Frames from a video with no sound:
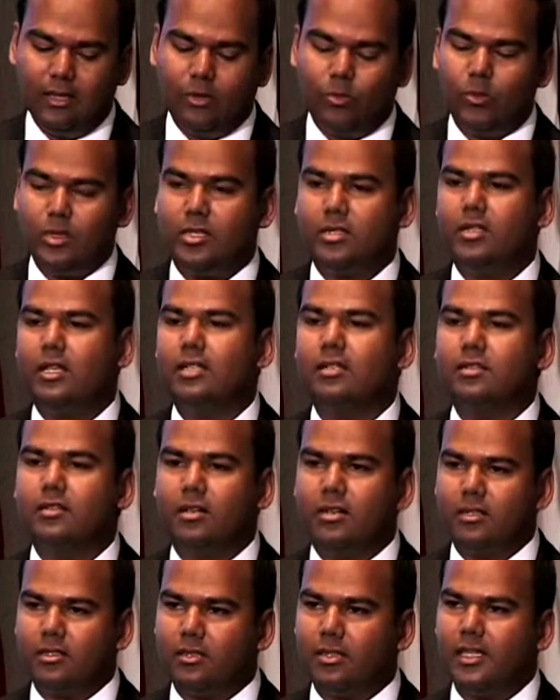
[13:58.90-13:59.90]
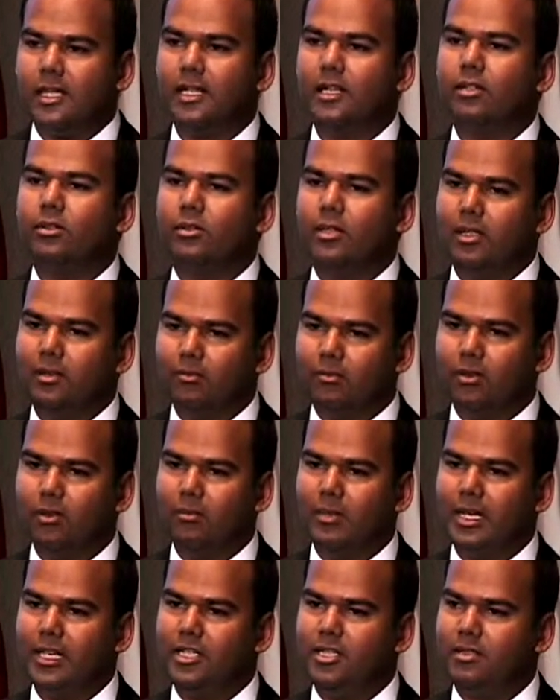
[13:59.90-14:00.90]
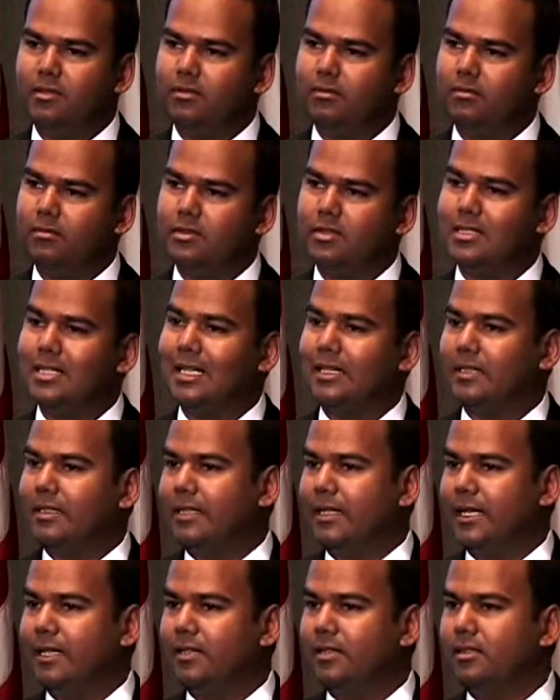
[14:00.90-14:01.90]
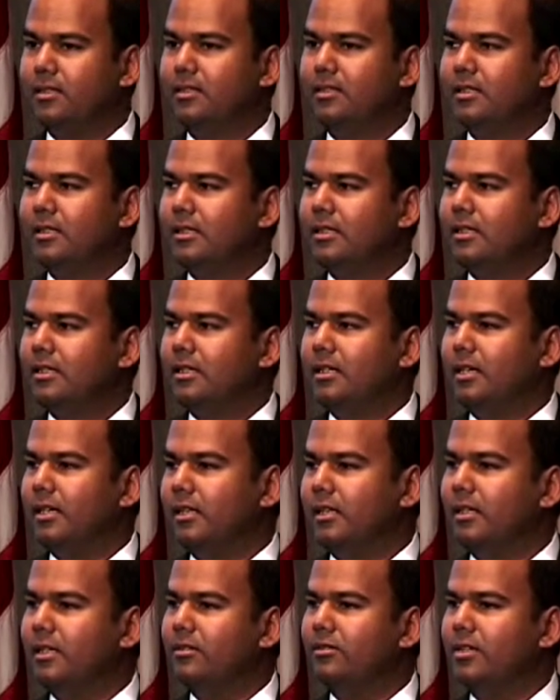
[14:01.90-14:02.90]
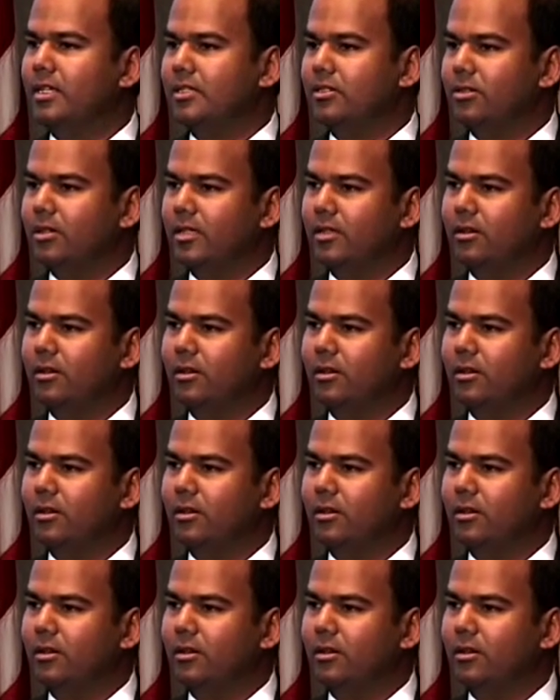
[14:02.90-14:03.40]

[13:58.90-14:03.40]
which then starts leading to inflammation, cell death, and then eventually to